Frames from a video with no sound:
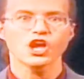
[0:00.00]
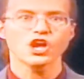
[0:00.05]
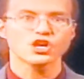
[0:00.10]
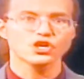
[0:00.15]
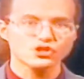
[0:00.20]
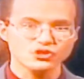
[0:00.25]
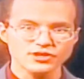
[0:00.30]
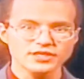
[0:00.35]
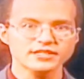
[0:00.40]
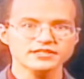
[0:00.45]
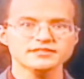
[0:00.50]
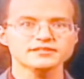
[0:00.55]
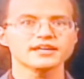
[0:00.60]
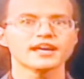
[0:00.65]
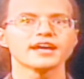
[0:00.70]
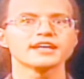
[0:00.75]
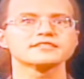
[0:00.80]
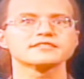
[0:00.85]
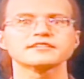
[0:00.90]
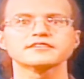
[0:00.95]

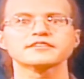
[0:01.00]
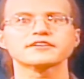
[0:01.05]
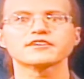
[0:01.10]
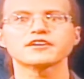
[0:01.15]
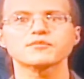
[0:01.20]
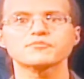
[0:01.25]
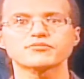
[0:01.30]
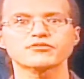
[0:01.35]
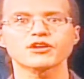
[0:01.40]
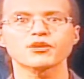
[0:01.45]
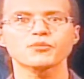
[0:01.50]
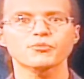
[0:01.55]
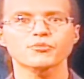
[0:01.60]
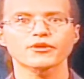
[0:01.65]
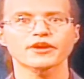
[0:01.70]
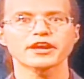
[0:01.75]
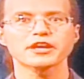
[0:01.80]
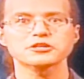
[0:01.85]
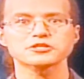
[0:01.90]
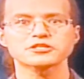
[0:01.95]
criticizing their
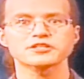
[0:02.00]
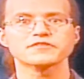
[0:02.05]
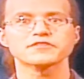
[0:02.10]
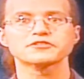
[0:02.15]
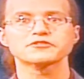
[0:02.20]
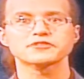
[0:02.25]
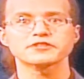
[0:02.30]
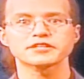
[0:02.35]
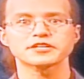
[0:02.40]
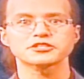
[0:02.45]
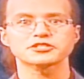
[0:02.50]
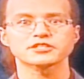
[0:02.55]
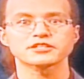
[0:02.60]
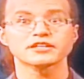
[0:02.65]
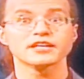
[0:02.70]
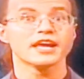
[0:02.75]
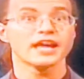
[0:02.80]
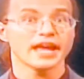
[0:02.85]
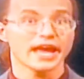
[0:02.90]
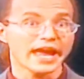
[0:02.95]
appropriation of the
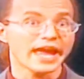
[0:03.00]
tradition